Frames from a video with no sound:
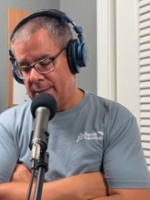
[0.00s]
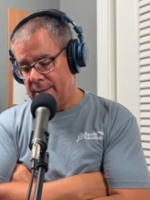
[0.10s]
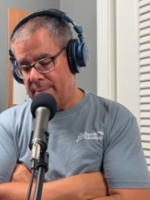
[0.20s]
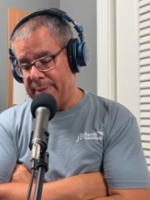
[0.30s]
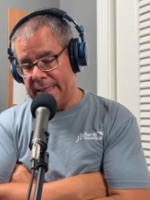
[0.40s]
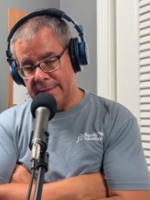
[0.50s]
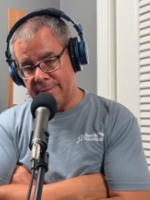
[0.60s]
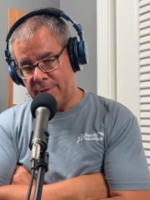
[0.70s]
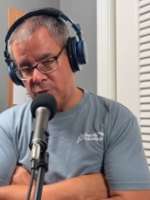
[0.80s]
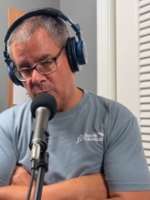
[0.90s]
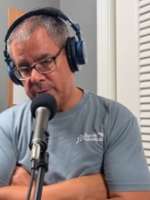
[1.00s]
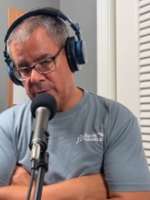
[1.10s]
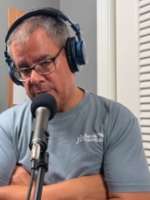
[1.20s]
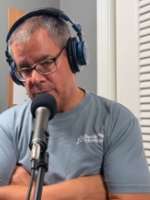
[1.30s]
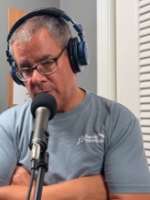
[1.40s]
because of the short
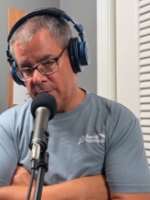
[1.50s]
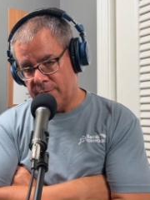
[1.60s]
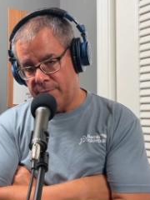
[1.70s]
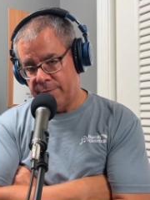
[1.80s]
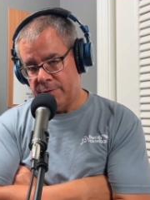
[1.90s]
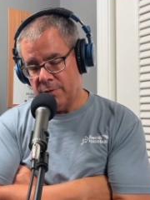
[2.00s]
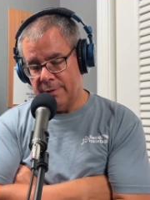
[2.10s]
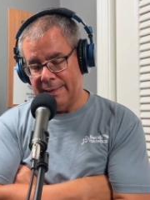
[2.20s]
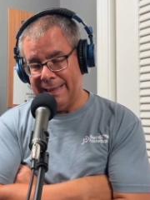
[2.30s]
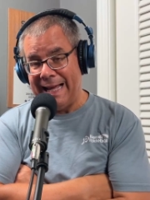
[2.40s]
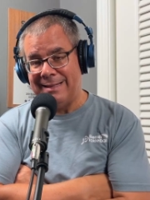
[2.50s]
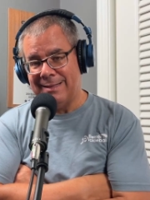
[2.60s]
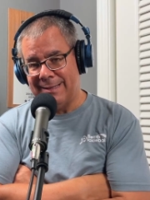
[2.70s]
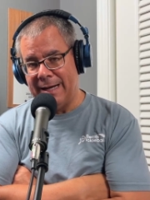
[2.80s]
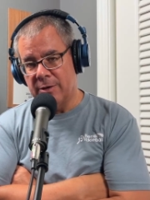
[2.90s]
return of serve. So the
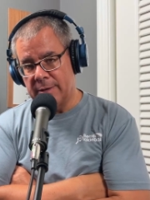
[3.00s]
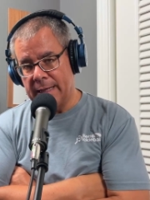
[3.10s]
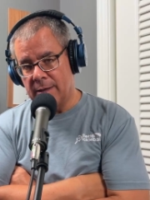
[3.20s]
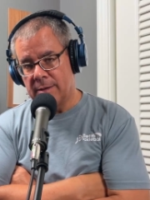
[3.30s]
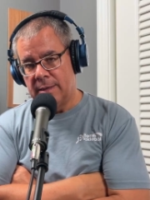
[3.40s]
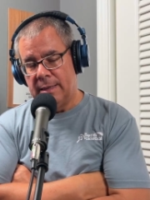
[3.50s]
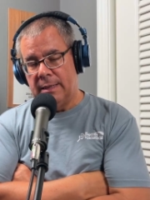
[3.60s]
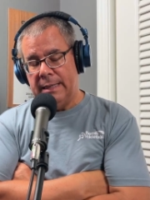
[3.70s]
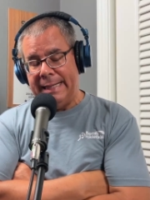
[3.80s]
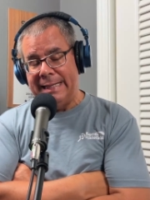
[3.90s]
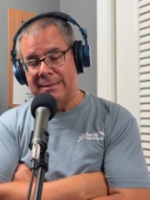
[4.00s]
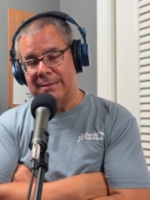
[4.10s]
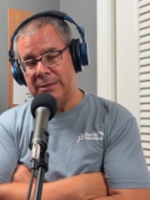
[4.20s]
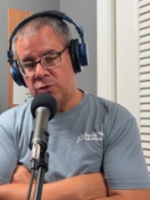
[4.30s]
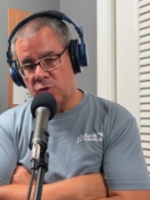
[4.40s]
latent error there is
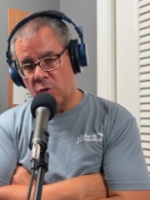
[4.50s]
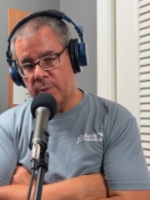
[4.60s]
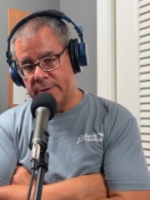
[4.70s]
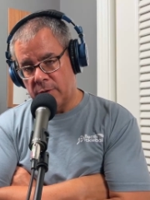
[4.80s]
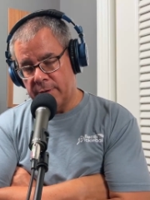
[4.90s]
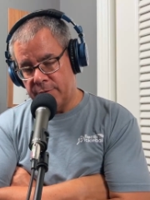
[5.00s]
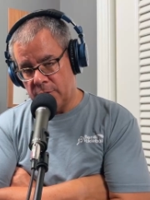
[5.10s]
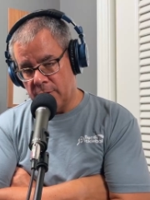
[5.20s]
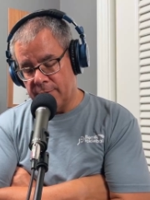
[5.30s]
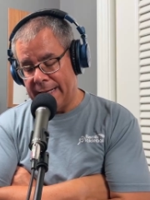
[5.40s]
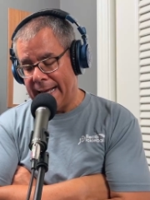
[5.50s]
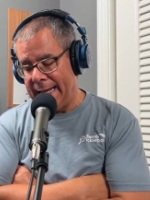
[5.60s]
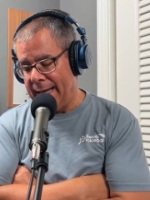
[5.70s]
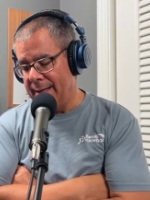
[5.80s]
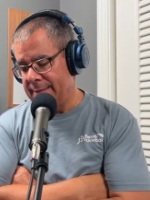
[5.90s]
the short return of serve. And I
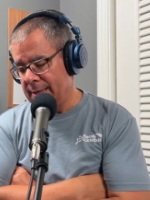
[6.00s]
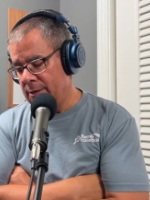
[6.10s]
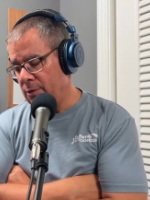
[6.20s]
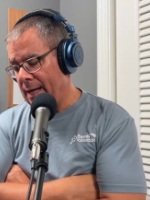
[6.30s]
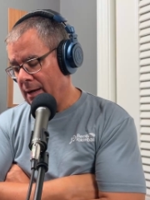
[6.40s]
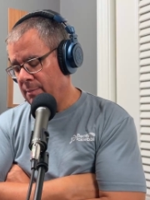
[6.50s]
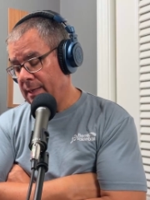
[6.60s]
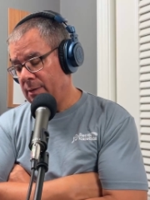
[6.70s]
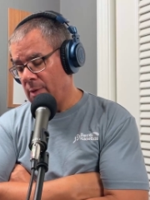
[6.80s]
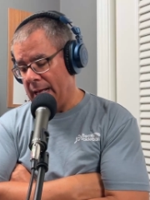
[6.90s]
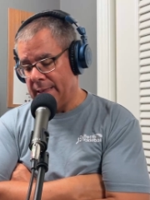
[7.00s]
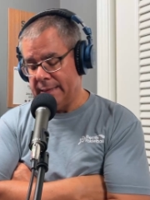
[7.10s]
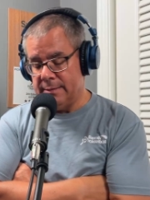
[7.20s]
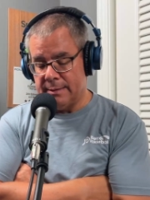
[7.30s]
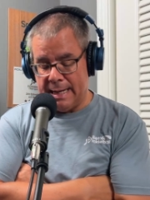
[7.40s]
cannot tell you how many
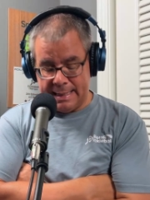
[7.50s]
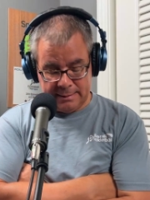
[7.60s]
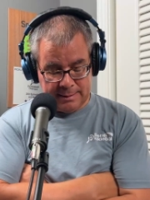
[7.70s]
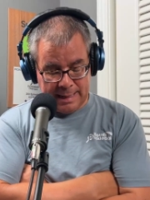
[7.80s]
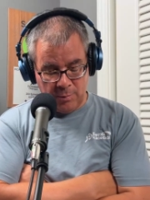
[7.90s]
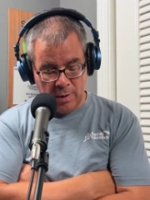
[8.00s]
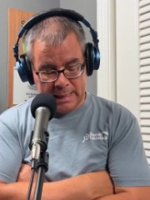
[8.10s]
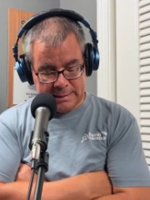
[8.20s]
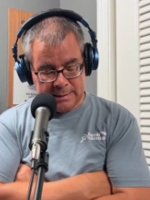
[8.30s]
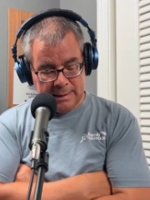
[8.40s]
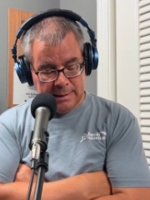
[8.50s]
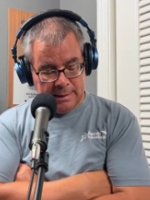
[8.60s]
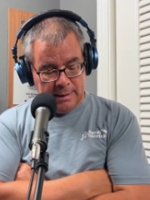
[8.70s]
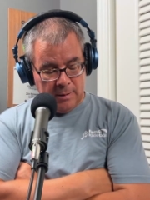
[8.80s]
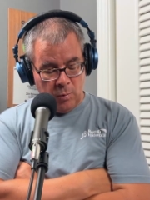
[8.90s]
rallies I watch
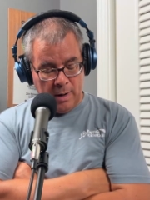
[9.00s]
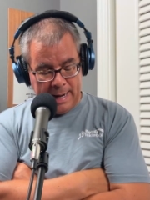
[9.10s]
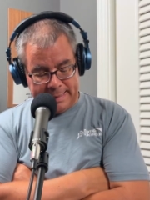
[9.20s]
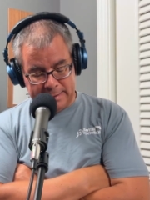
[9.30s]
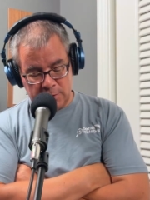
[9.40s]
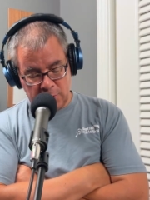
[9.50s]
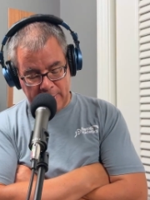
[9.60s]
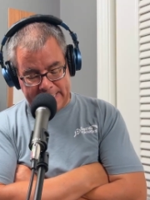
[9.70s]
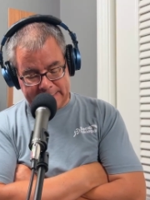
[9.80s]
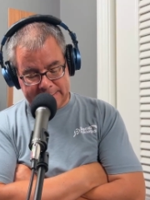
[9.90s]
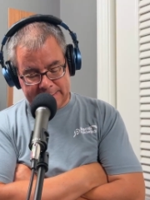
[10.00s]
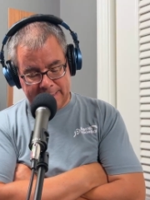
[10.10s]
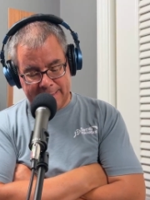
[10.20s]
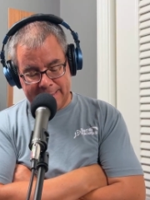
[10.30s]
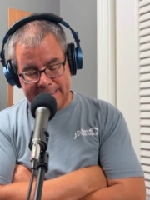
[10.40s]
where I can trace
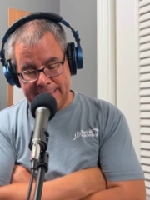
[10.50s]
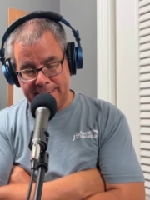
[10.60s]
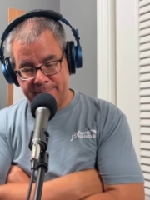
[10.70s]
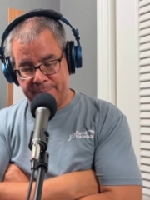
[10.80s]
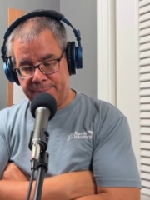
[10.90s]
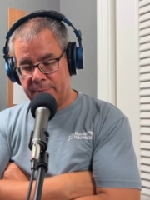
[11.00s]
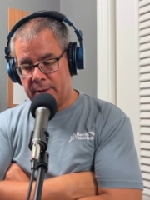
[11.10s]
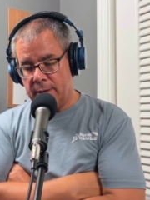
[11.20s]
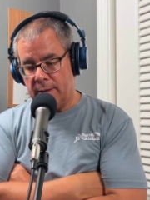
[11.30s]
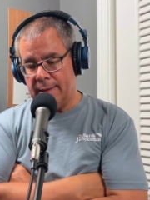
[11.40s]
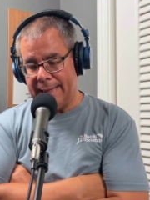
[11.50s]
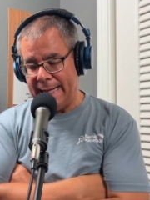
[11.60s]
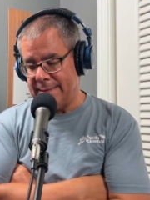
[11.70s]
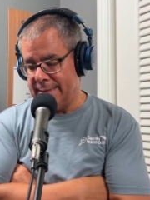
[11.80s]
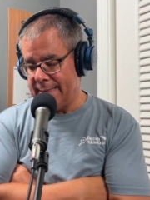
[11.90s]
the
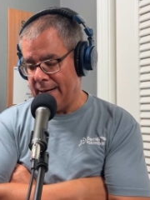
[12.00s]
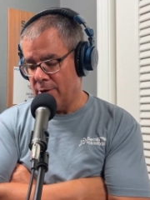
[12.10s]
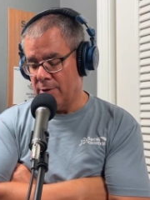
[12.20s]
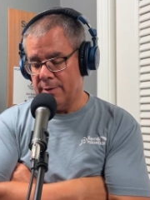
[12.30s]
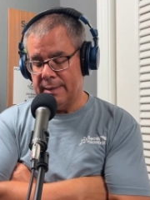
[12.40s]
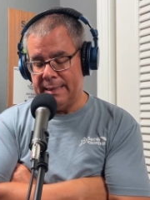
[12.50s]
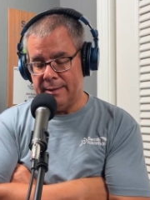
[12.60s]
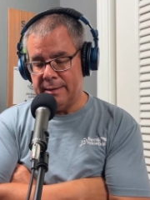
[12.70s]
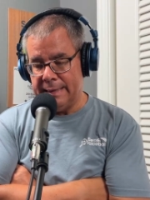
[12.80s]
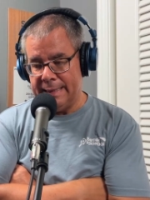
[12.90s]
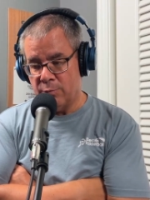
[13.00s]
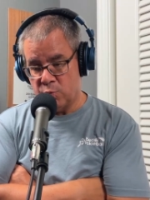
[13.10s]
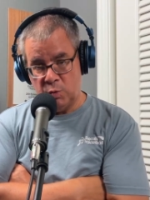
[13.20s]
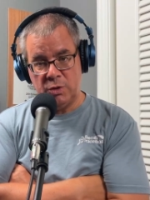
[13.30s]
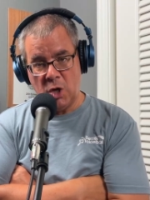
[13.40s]
latent error, the
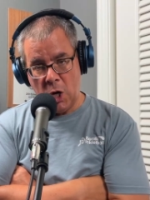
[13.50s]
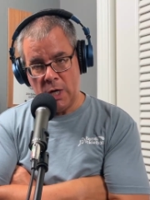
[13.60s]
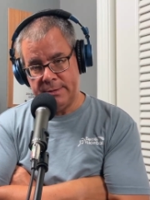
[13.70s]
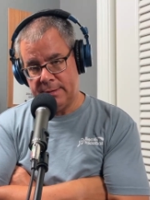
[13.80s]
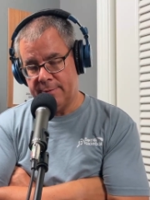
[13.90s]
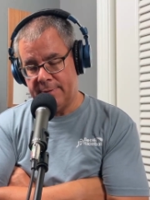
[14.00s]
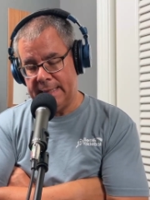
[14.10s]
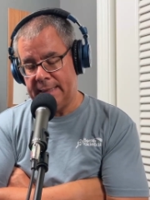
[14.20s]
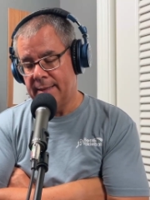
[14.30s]
root cause of the